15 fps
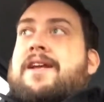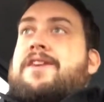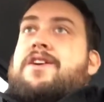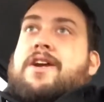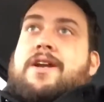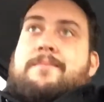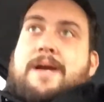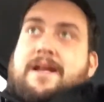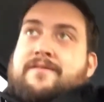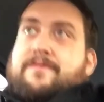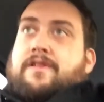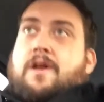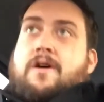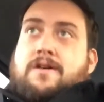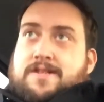and you're going to make
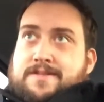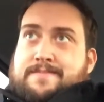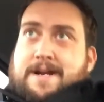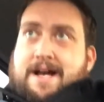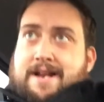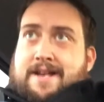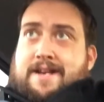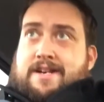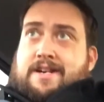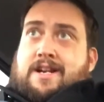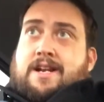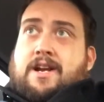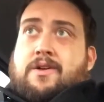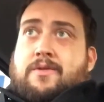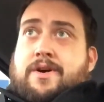vlogs about it, and you're
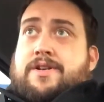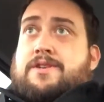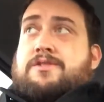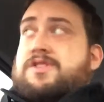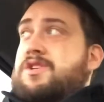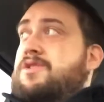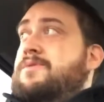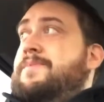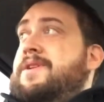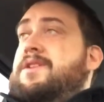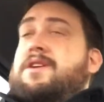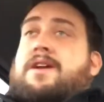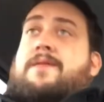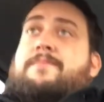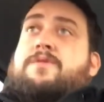going to go on YouTube, and
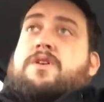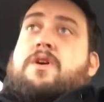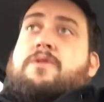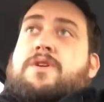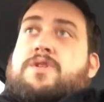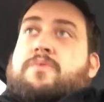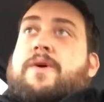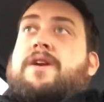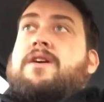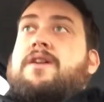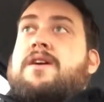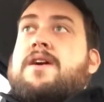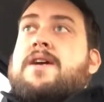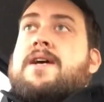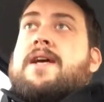you're going to go on Twitter